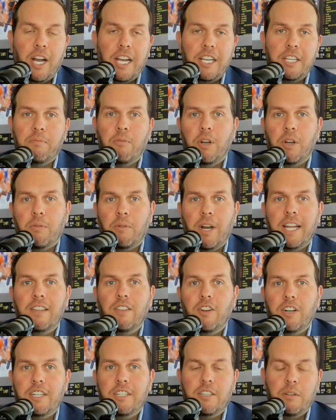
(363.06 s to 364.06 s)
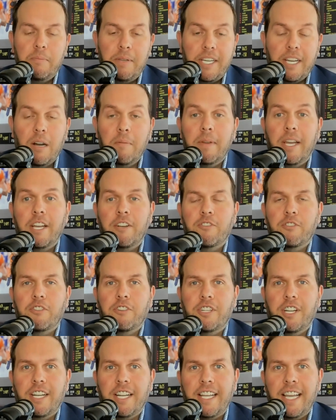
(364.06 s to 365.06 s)
price point where I'd look to become
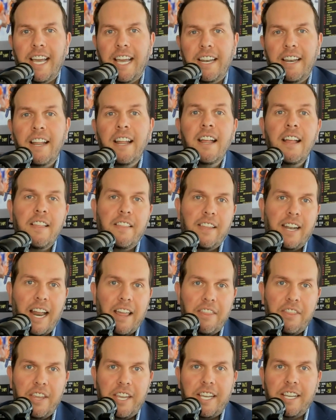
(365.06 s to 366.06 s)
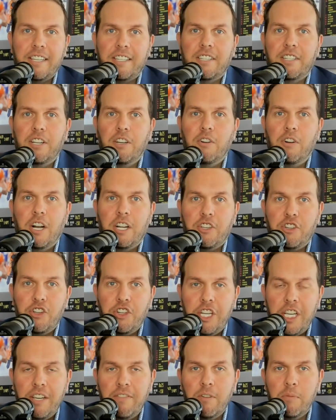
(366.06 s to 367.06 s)
interested again, that I think is still
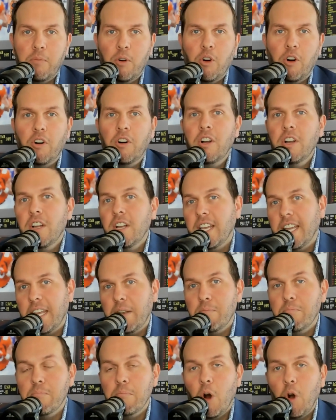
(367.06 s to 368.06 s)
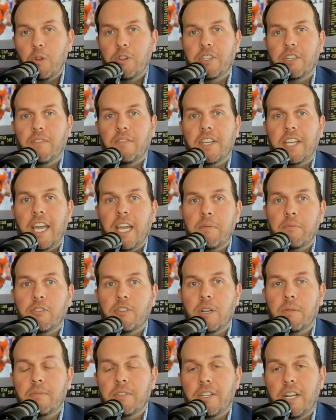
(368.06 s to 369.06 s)
achievable in most of the game
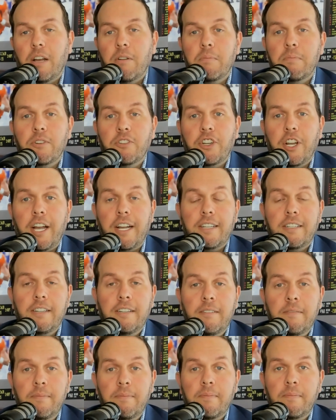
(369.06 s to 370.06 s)
scripts that I would project.